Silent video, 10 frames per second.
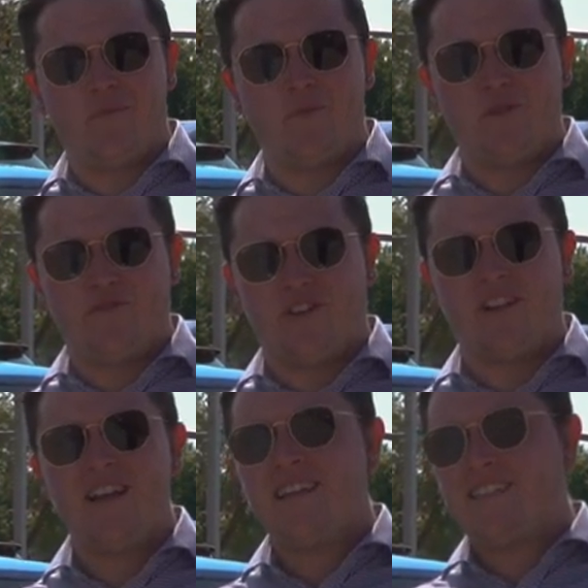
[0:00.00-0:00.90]
in the beautiful
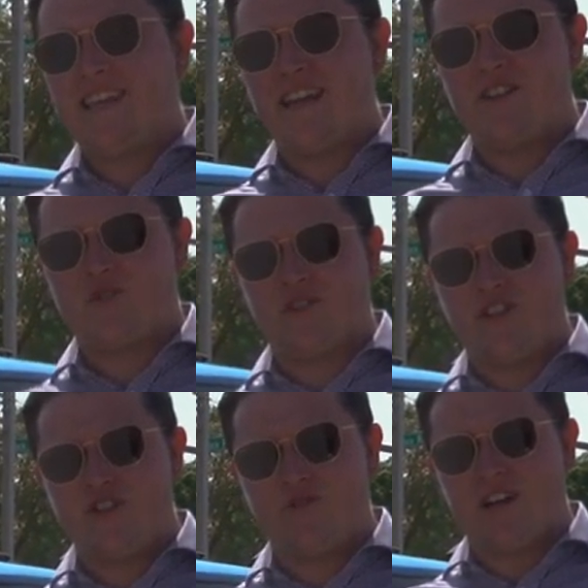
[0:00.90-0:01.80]
Saint George,
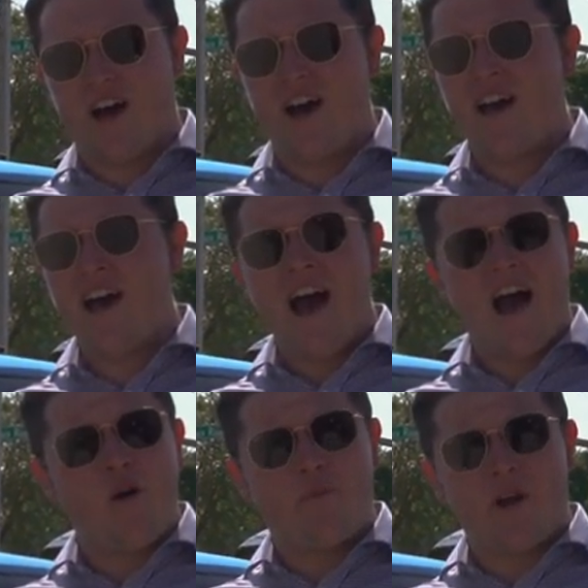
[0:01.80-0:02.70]
Utah. I
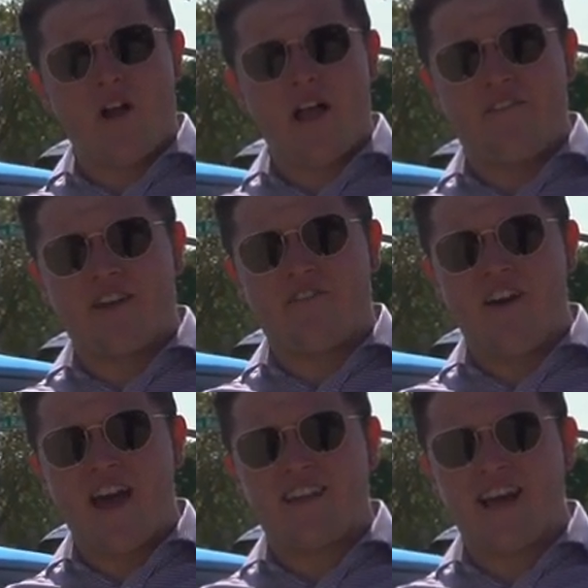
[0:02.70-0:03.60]
hope you're all having a
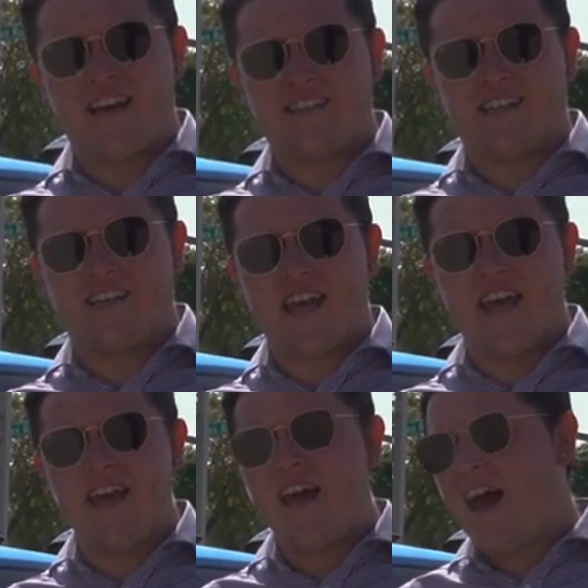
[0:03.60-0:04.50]
fantastic
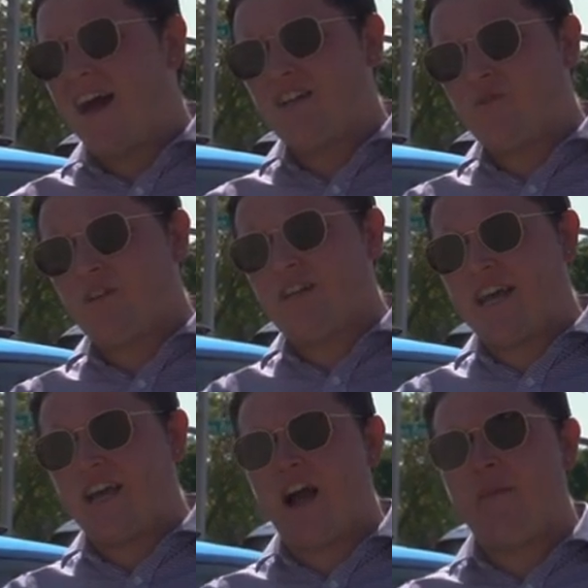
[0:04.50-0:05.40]
day. I just wanted to
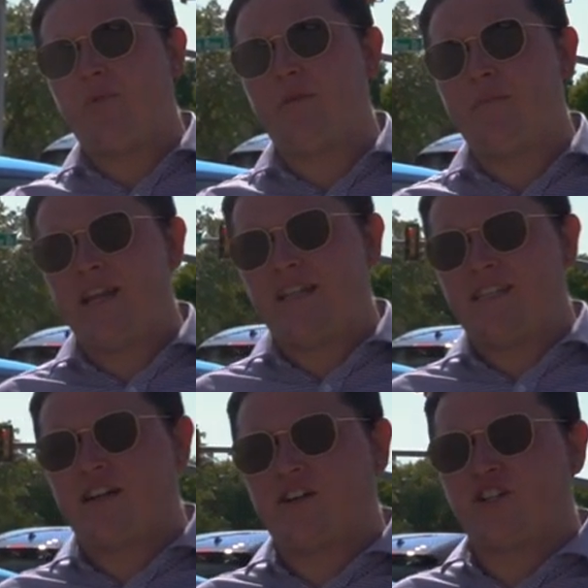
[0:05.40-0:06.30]
take a couple of minutes
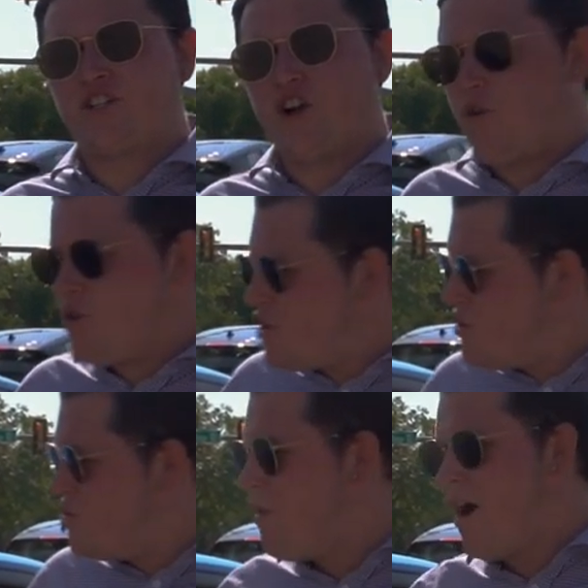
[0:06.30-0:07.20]
here to show
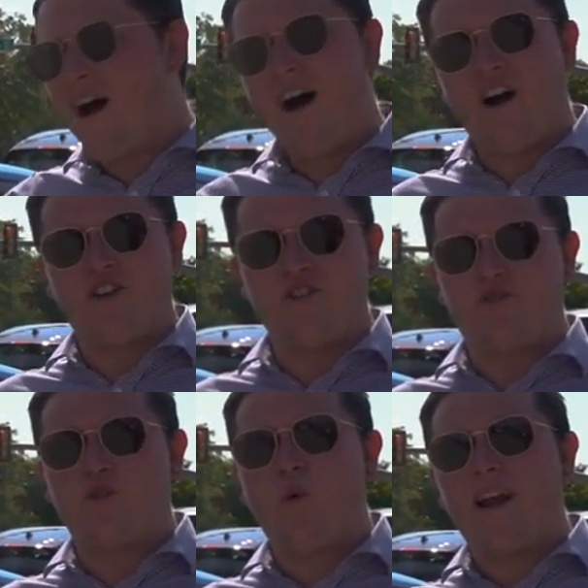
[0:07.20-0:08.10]
you our new
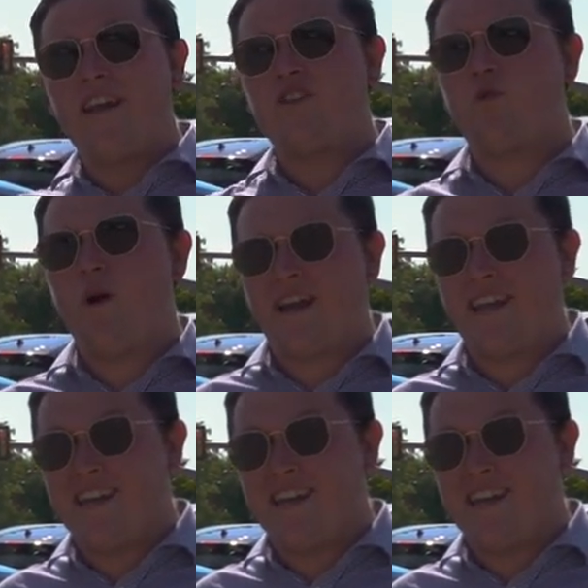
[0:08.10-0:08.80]
twenty twenty